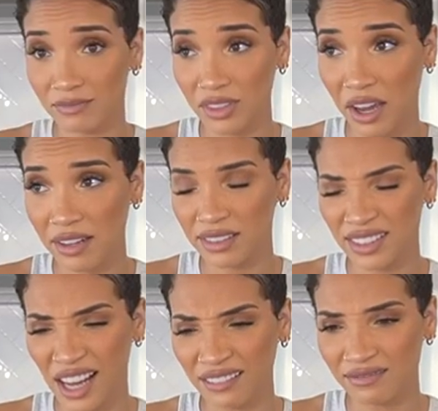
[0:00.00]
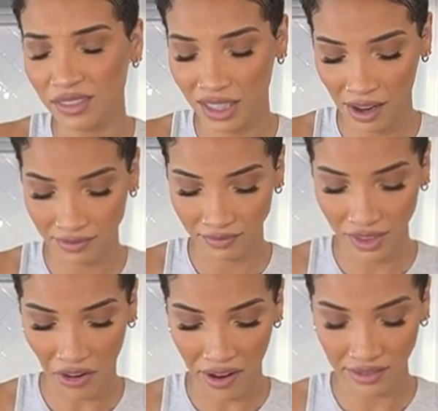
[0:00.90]
but overall the texture in
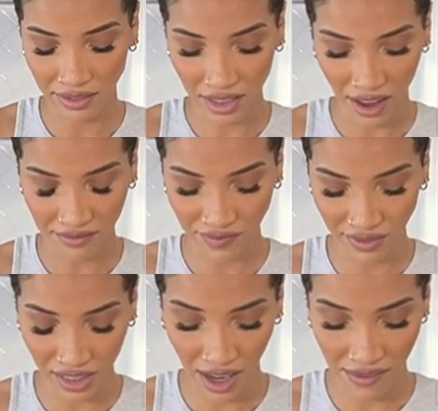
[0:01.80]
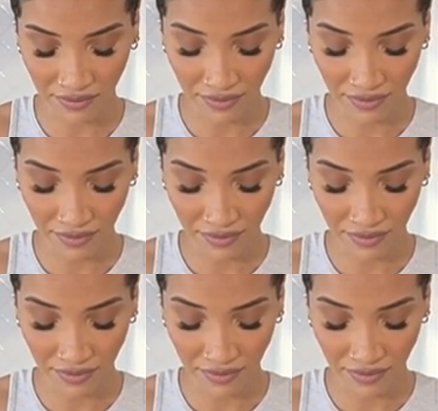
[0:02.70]
general just was not